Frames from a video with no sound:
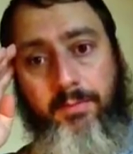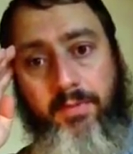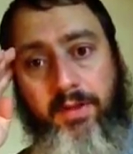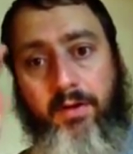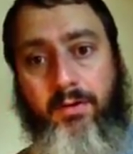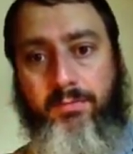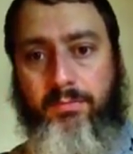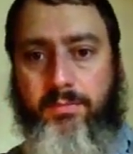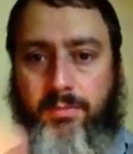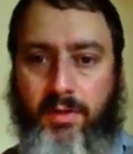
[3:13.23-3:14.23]
their
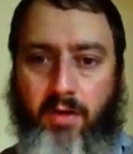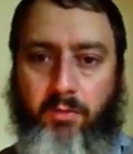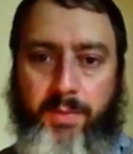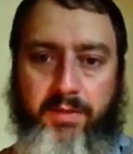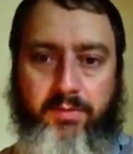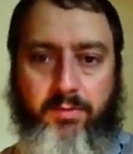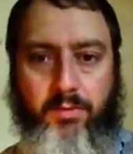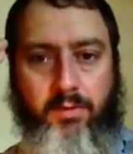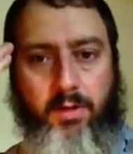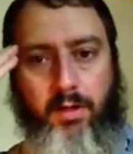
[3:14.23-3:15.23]
government
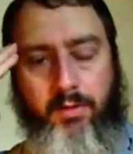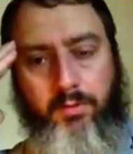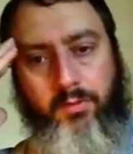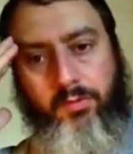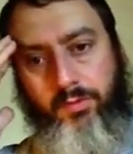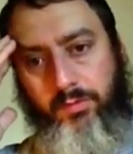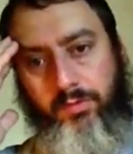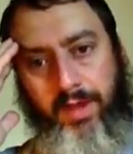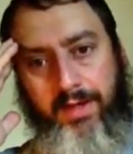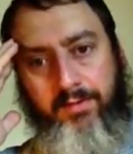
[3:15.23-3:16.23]
news
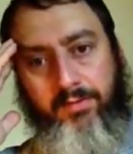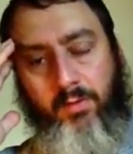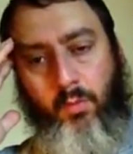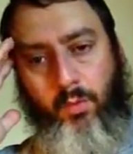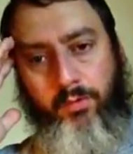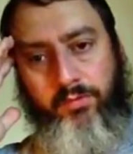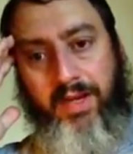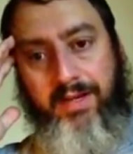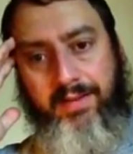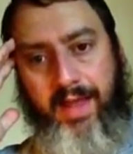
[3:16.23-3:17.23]
sites were
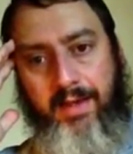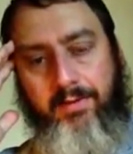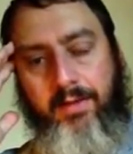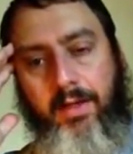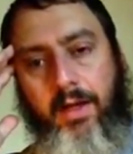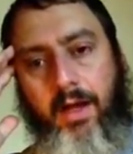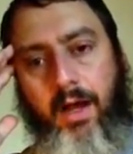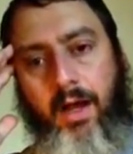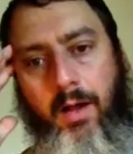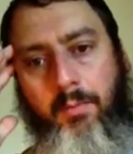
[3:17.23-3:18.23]
stating that
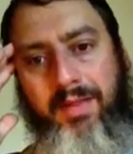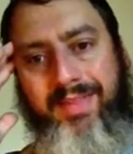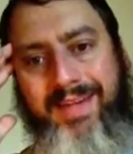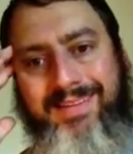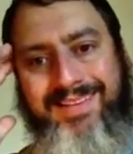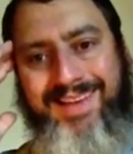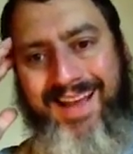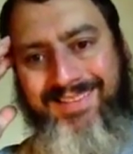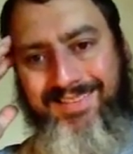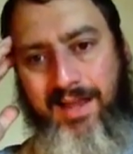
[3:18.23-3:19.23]
they did
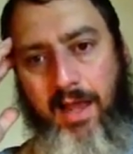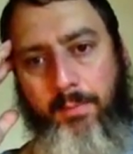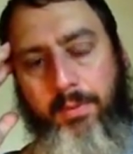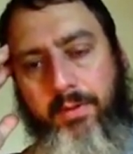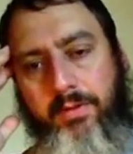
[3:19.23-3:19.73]
not stop